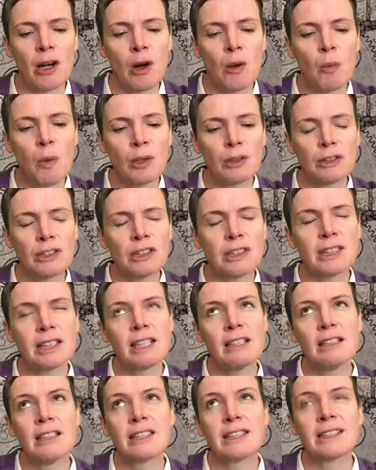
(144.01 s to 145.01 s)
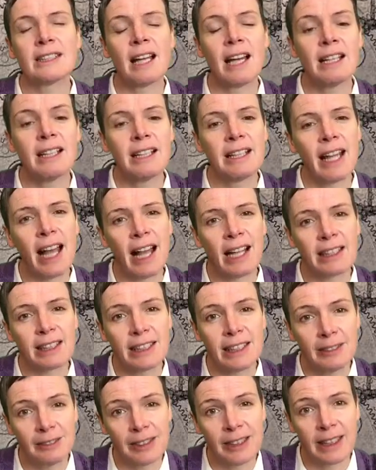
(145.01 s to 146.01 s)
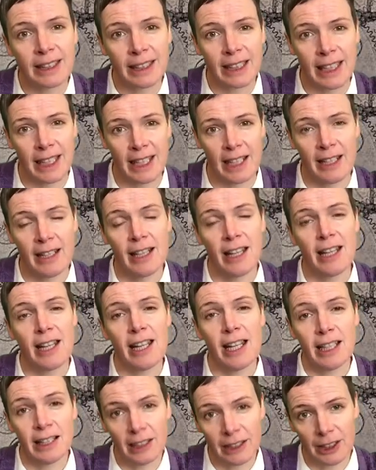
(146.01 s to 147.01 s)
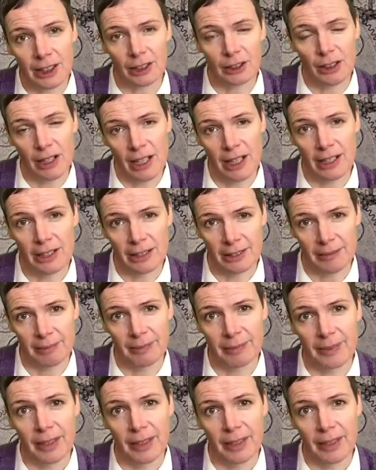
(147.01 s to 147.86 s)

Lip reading: or what does her silent activity illustrate?